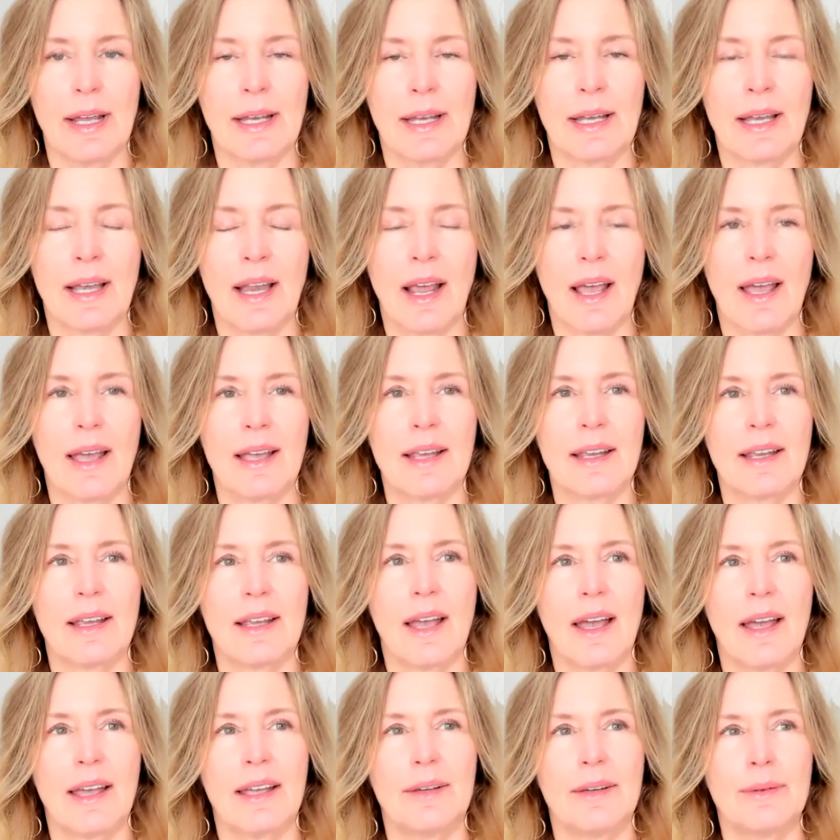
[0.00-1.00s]
And I,
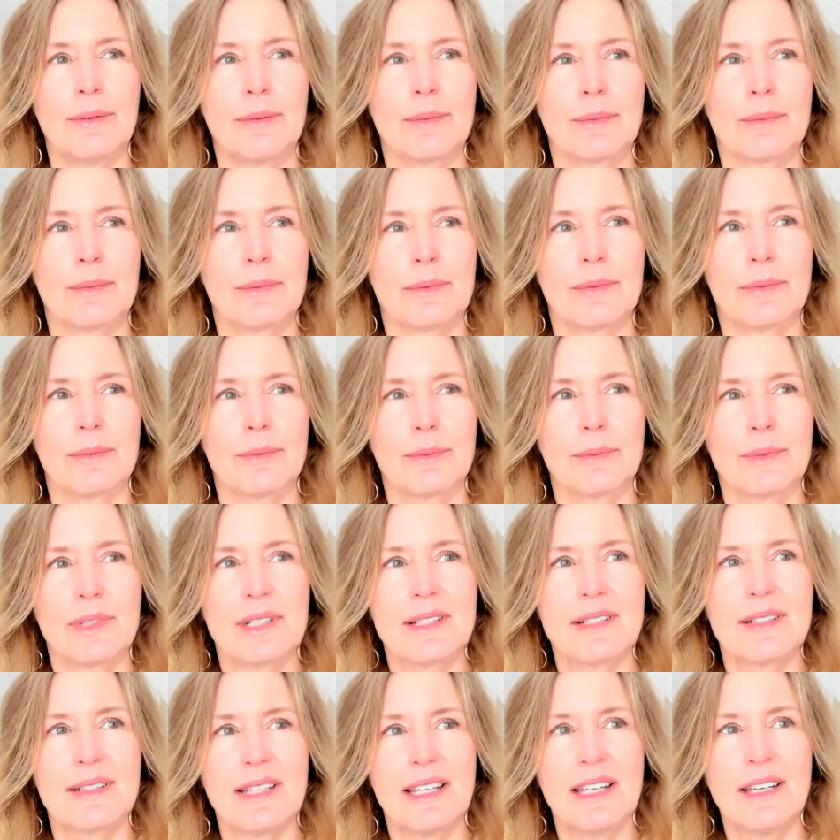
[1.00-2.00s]
I
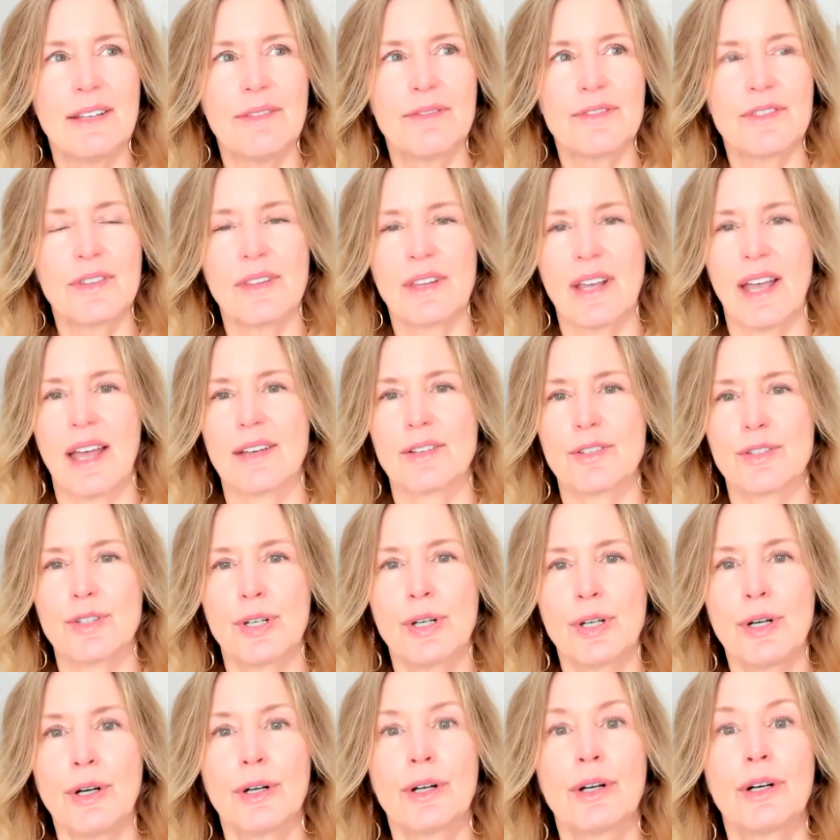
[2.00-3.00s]
received that
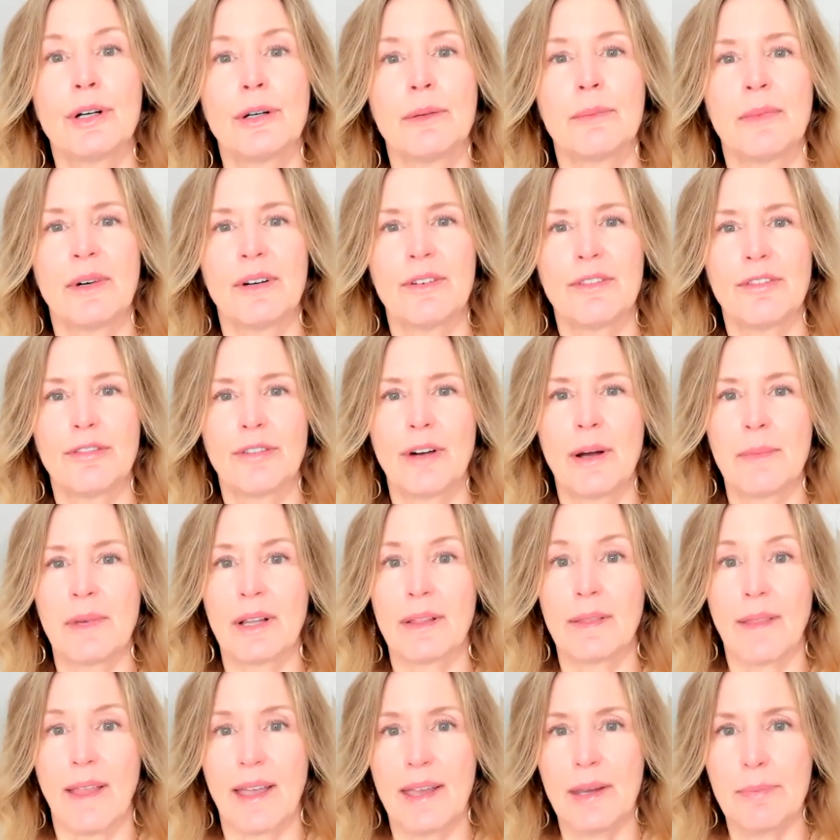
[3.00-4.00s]
term from
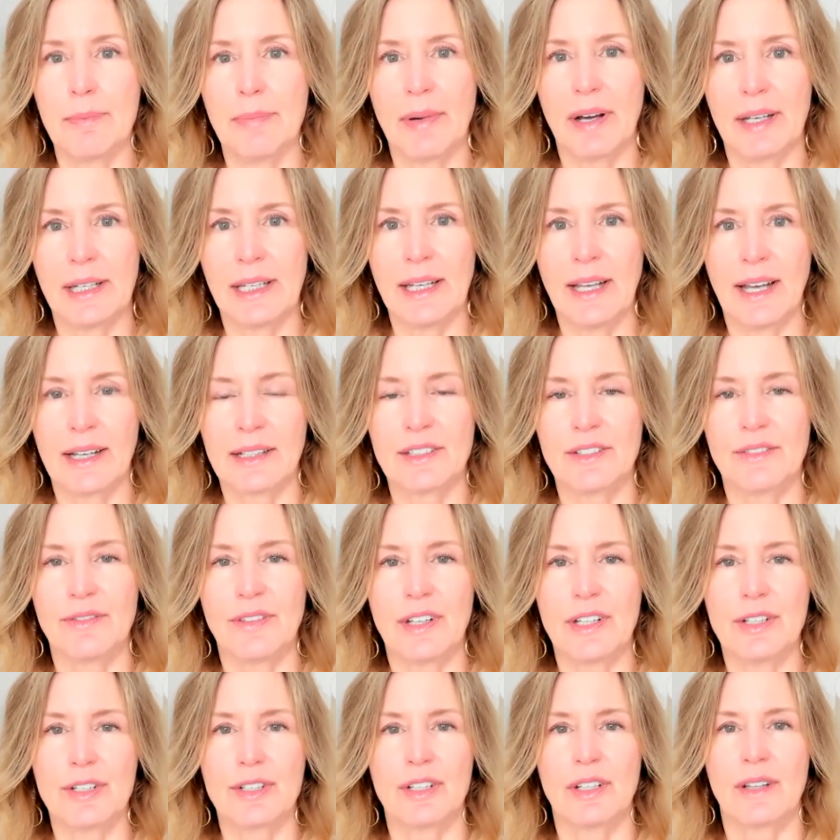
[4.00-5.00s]
a light body
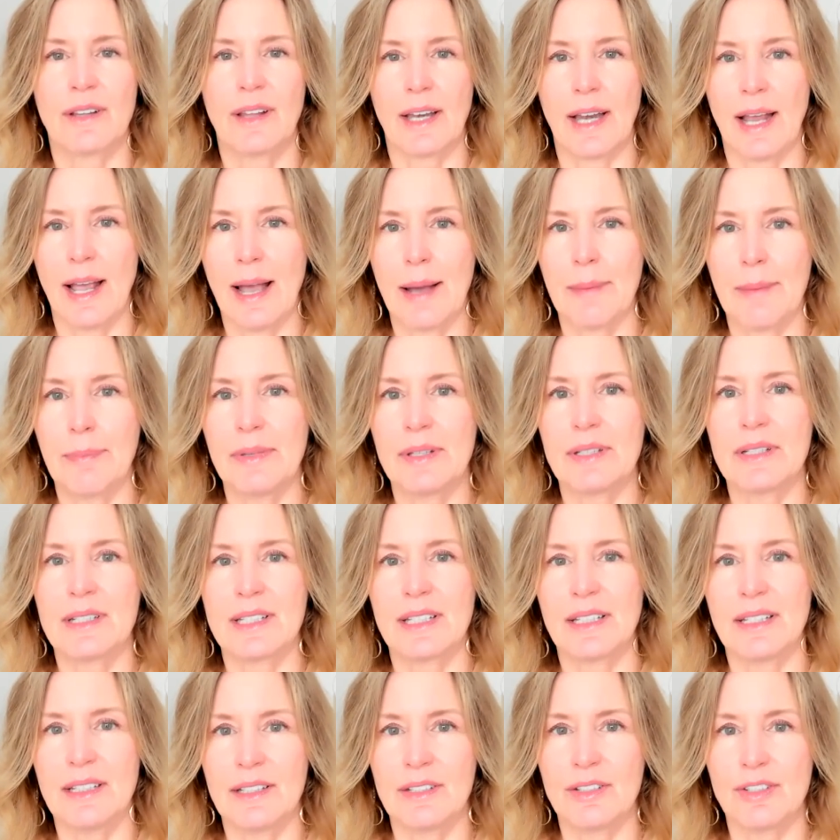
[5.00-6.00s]
activation that
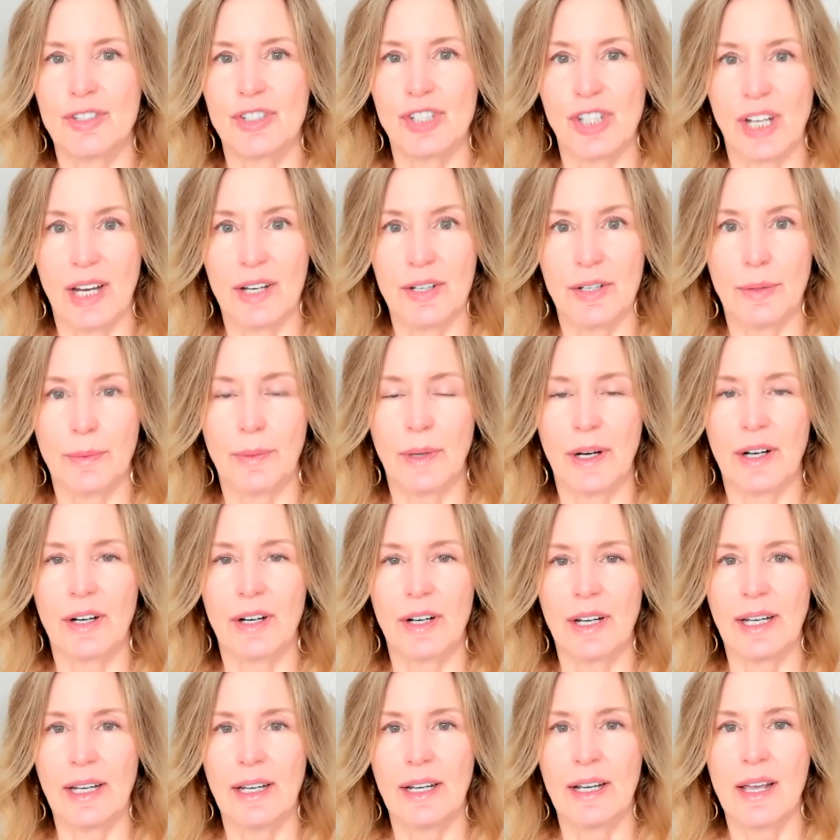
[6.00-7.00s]
happened in
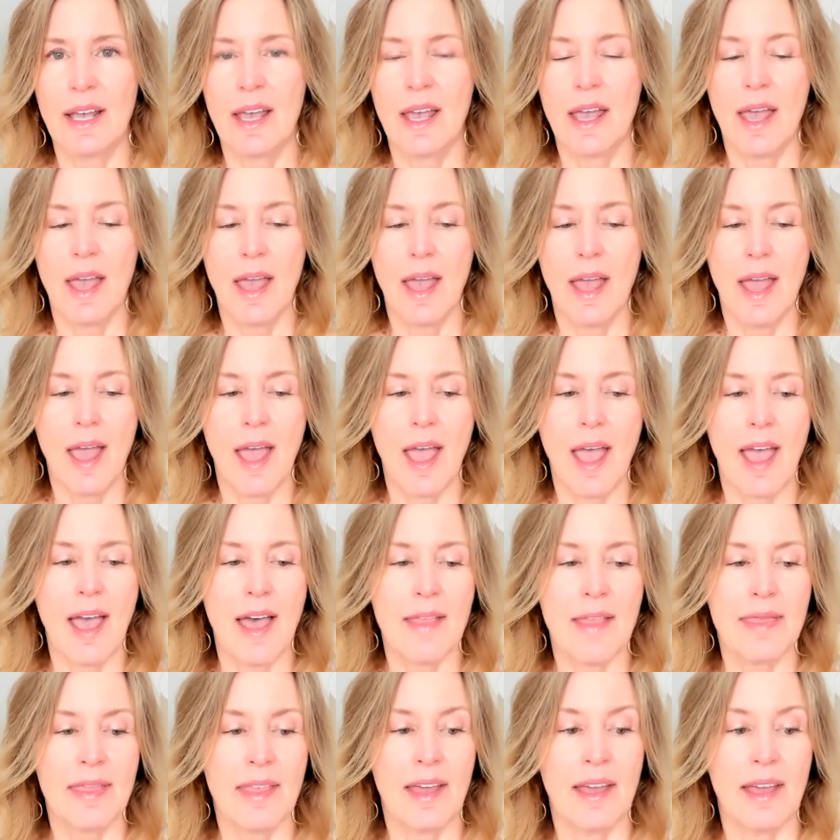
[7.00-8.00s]
January.
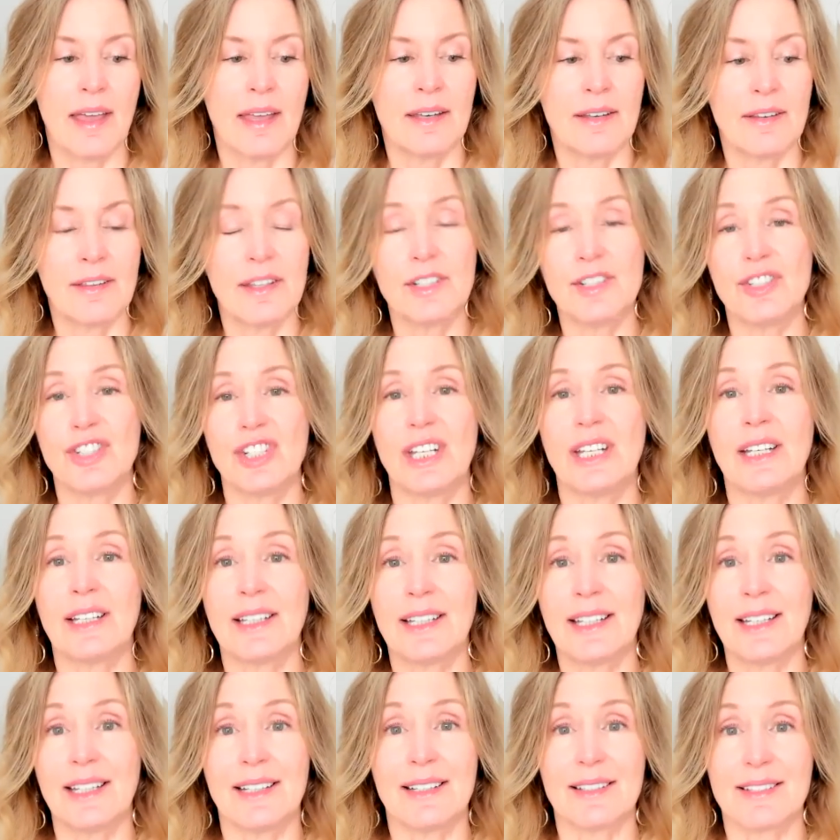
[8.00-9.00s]
And then the
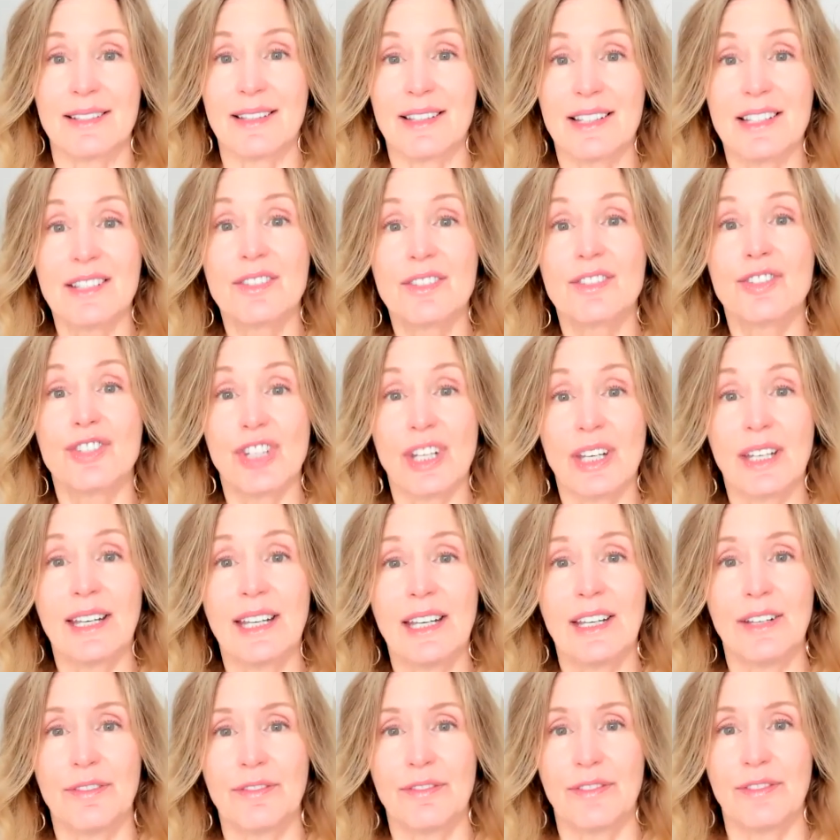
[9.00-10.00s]
gene keys, this gene
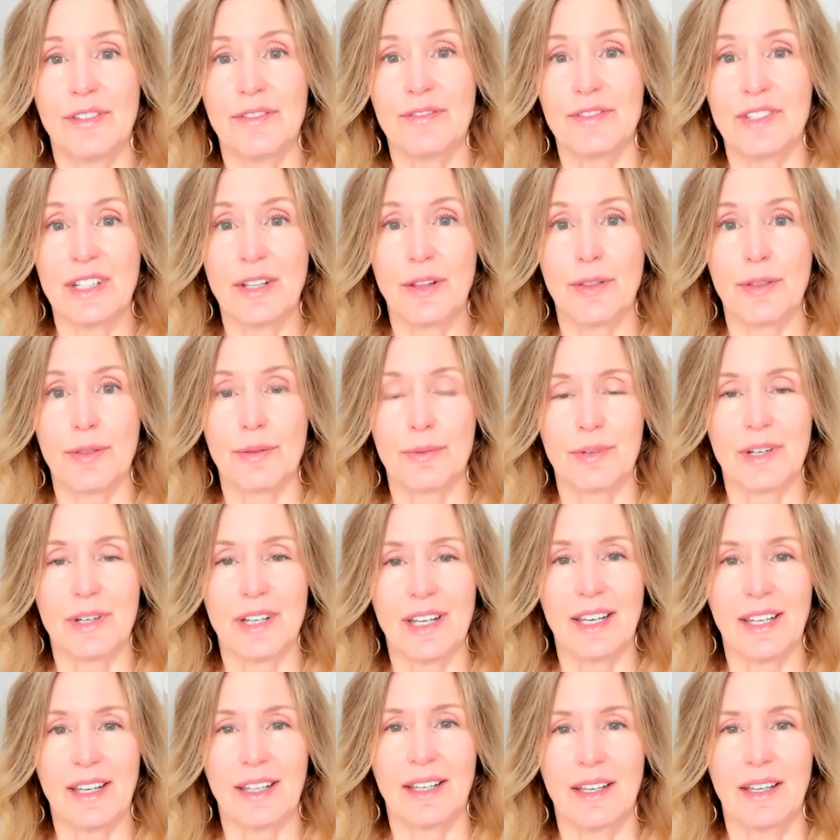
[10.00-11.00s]
key
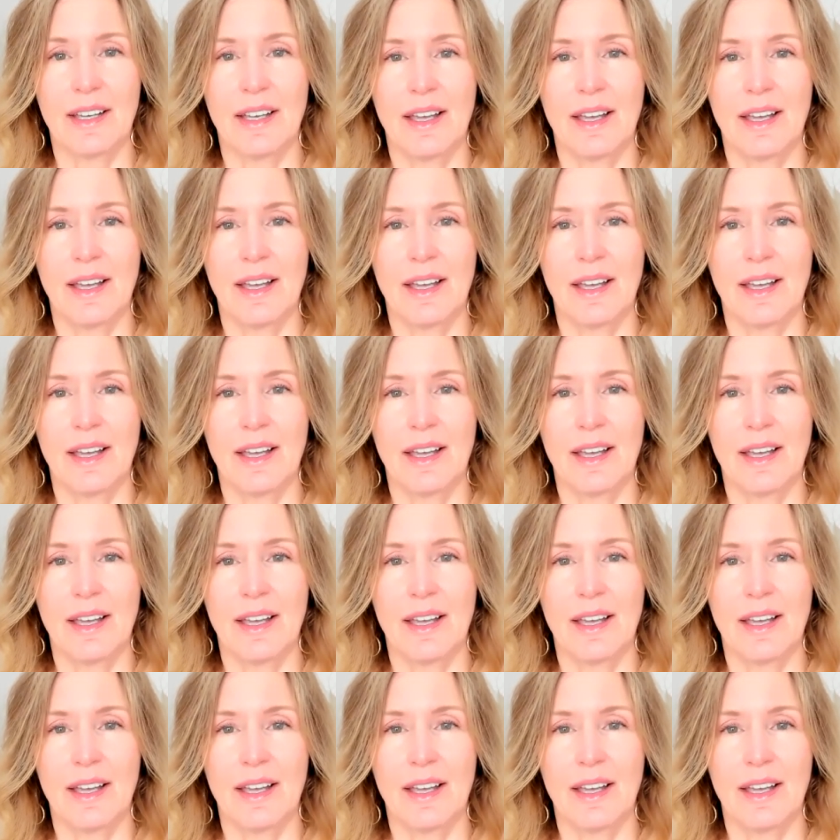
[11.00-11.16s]
53.